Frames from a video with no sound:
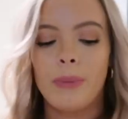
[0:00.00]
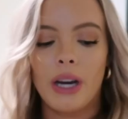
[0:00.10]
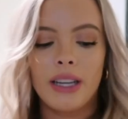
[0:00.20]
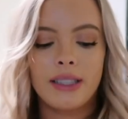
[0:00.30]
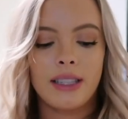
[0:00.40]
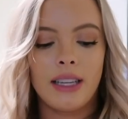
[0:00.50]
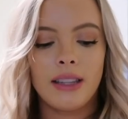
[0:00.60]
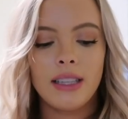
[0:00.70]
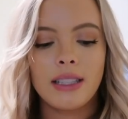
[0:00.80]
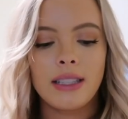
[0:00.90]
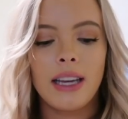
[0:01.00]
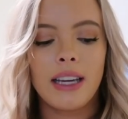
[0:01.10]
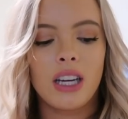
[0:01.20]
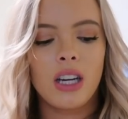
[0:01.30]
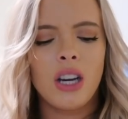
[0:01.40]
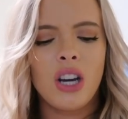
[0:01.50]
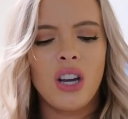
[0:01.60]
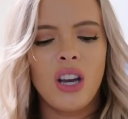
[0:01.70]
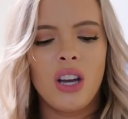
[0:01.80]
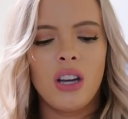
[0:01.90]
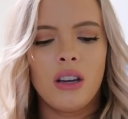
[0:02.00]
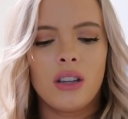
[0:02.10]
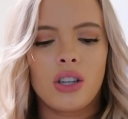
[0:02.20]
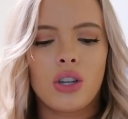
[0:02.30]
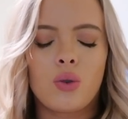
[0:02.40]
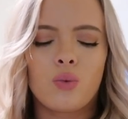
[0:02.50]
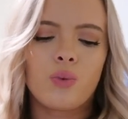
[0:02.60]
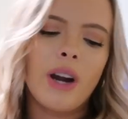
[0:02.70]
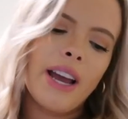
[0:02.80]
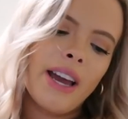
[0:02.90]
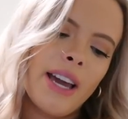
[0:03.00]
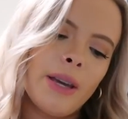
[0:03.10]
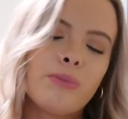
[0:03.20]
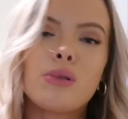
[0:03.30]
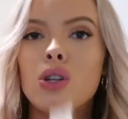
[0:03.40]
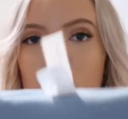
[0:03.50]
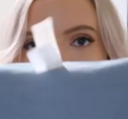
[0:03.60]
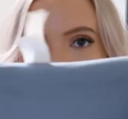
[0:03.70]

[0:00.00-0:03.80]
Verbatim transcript: but it's in this like gray blue